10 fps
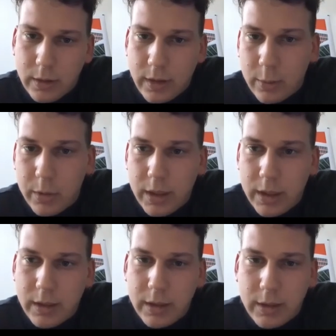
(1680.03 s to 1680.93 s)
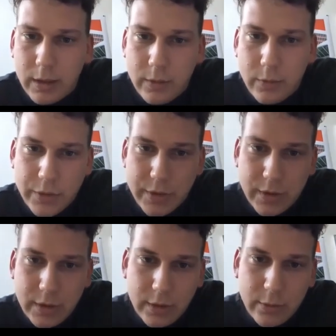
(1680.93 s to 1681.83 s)
can be, and then it
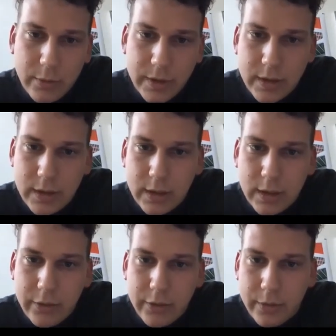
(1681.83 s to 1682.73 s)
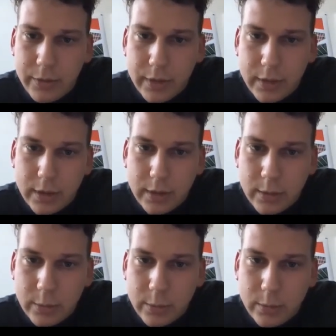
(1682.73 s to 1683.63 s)
was obviously around
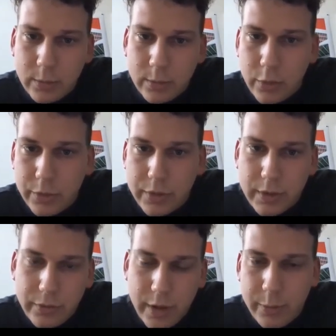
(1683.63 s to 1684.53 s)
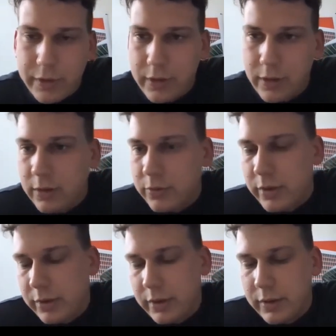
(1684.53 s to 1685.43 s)
the most representative
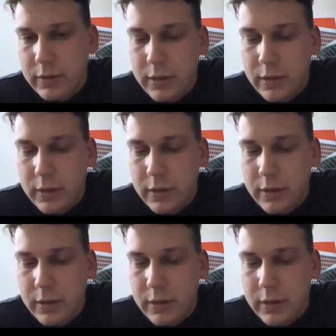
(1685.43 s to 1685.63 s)
areas,